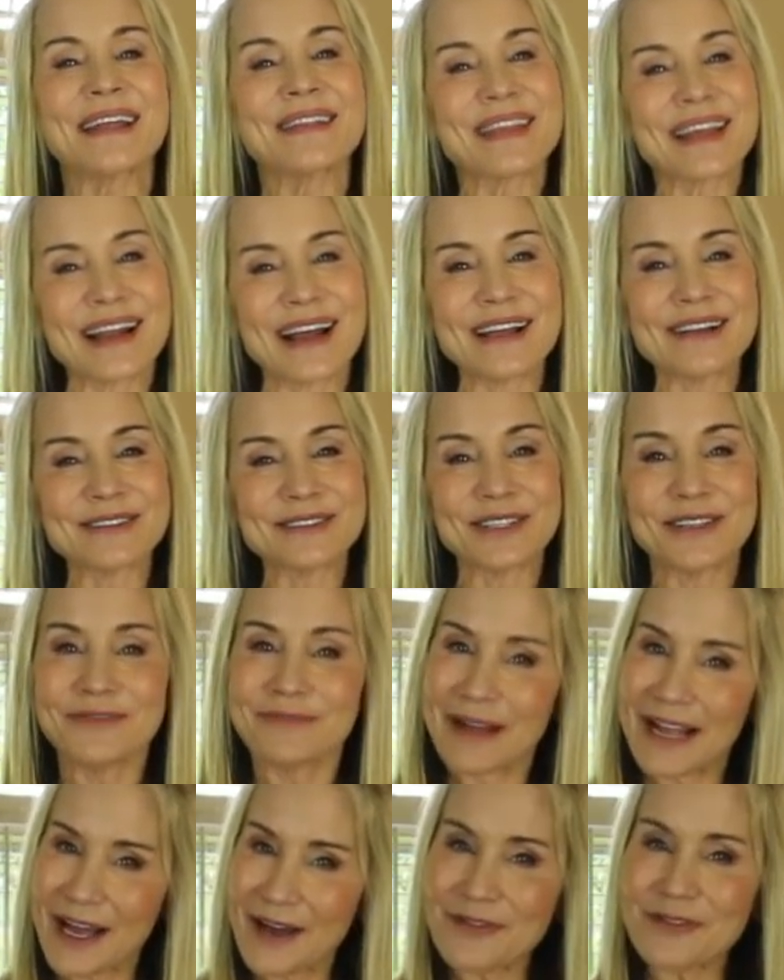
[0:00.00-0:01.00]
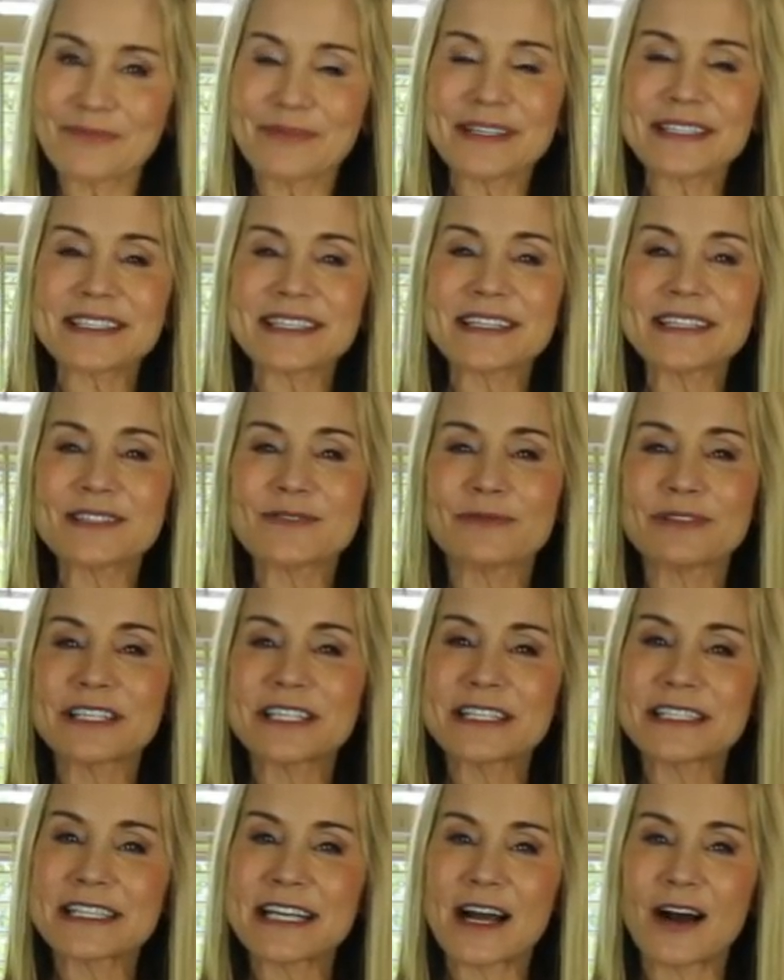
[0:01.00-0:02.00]
Then I do my other business, which
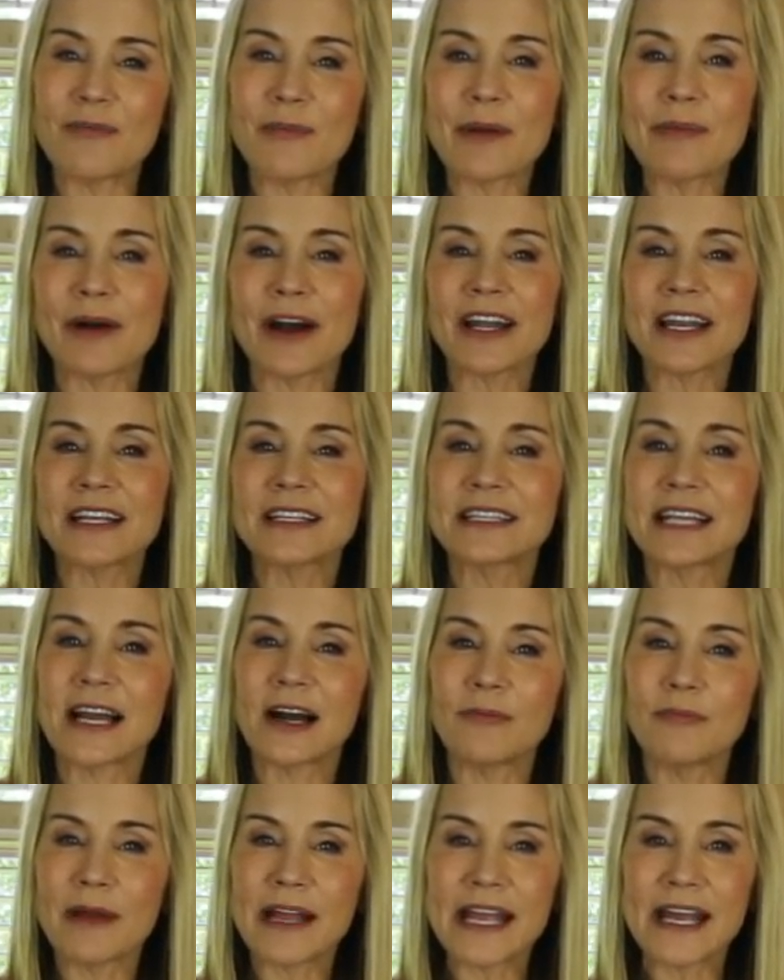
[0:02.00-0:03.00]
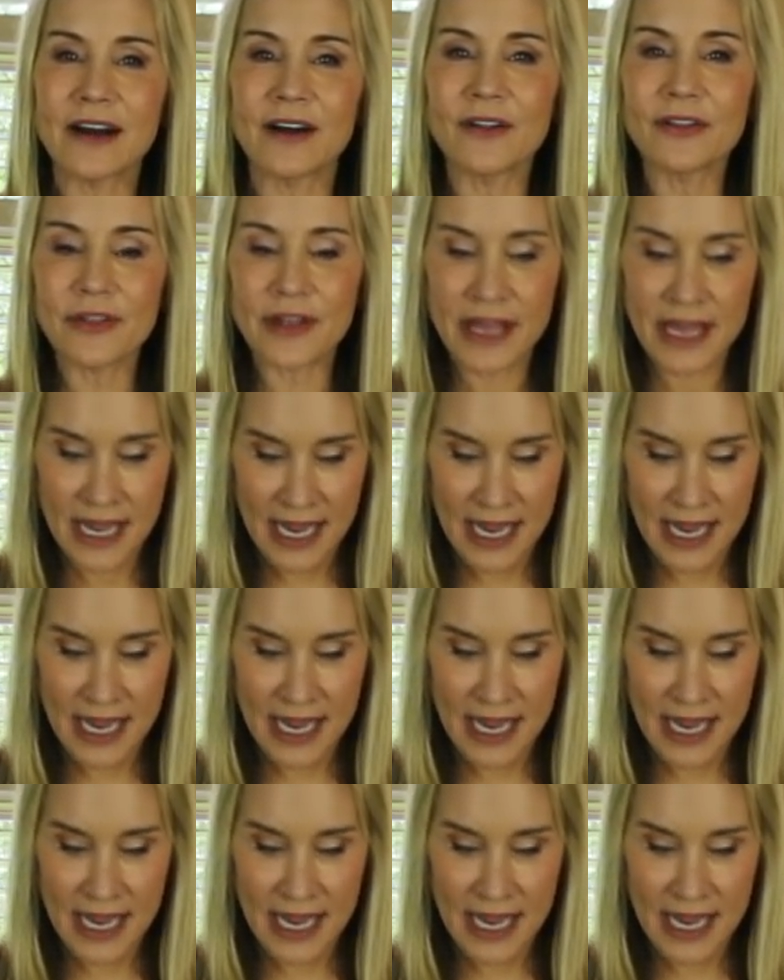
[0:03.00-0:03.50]
is to help my body and to help my health.